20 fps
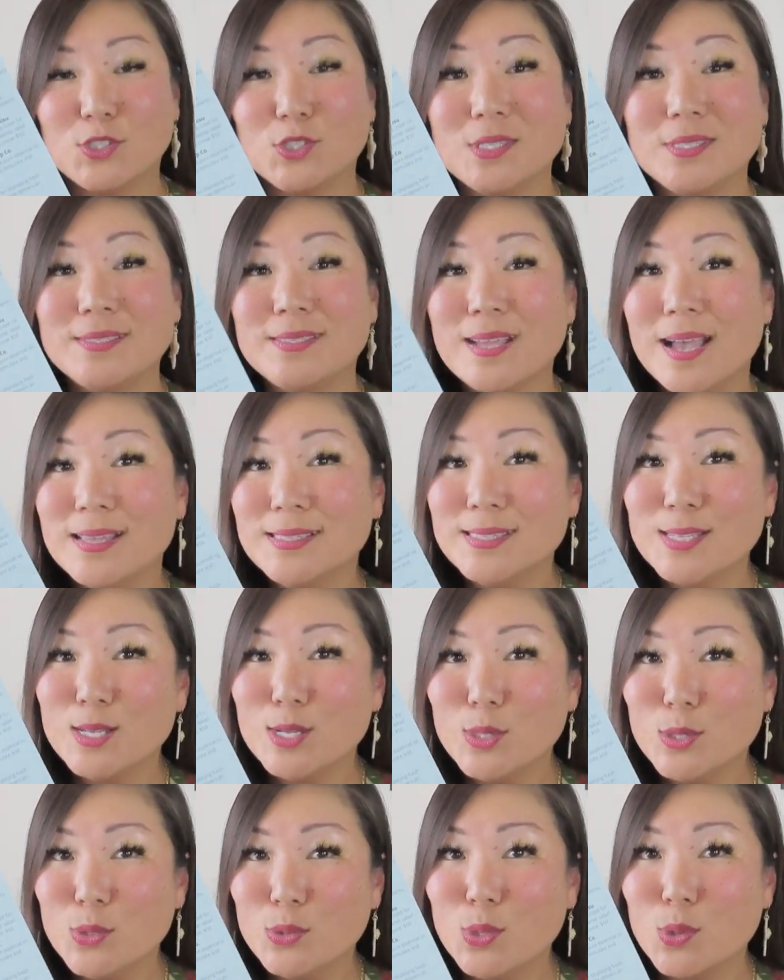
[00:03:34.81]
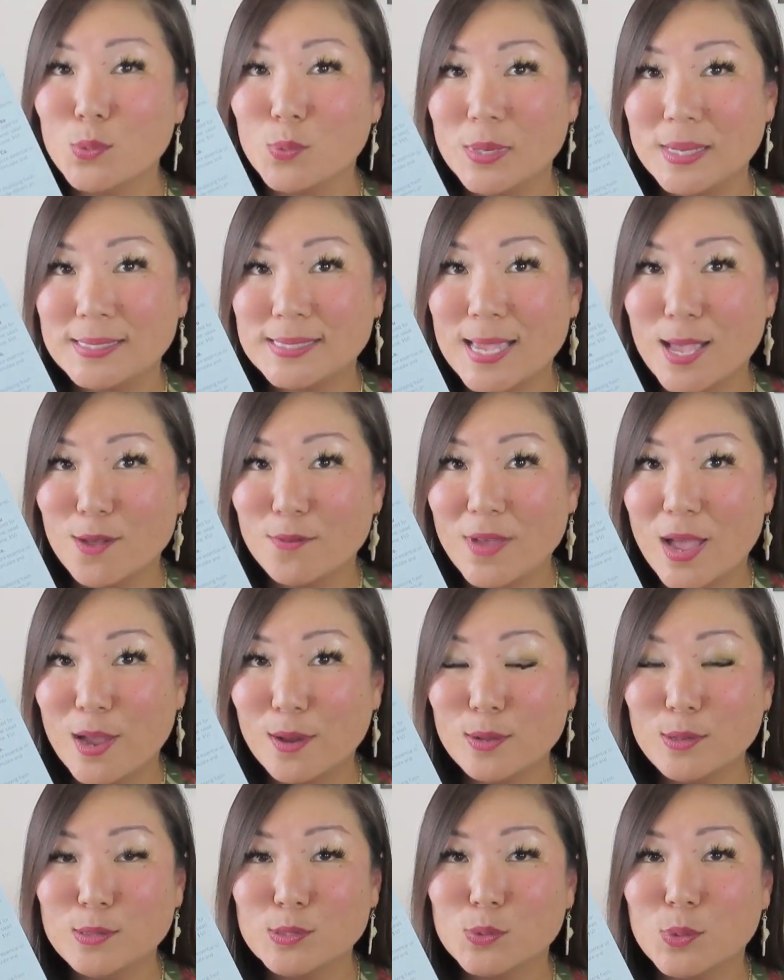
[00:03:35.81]
She does include the retail
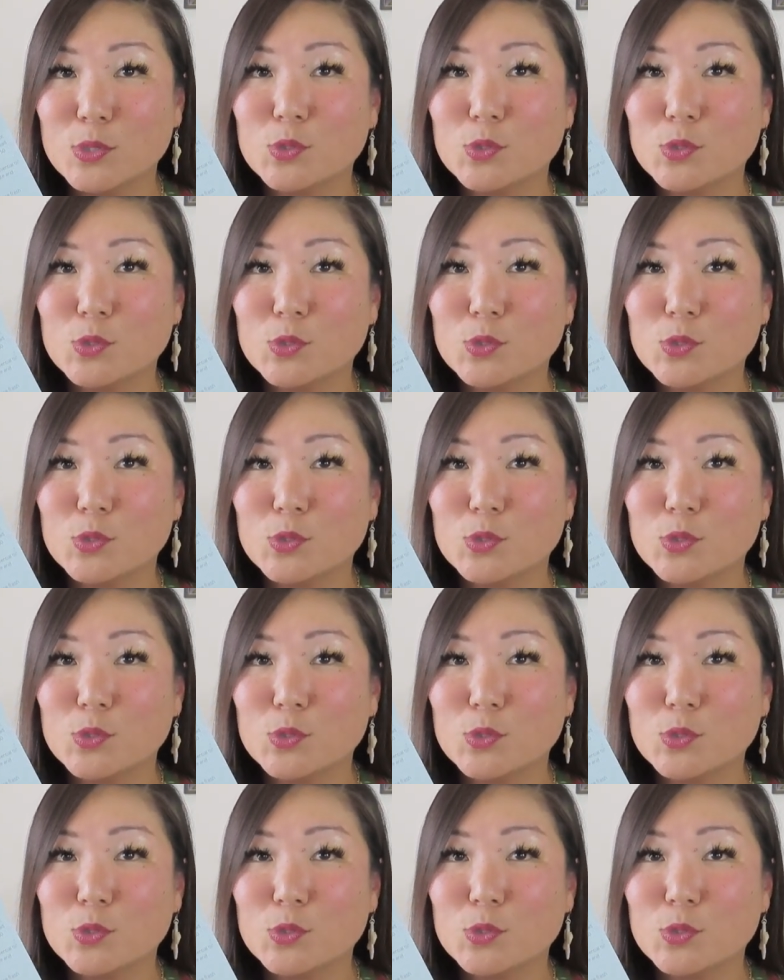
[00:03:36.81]
values,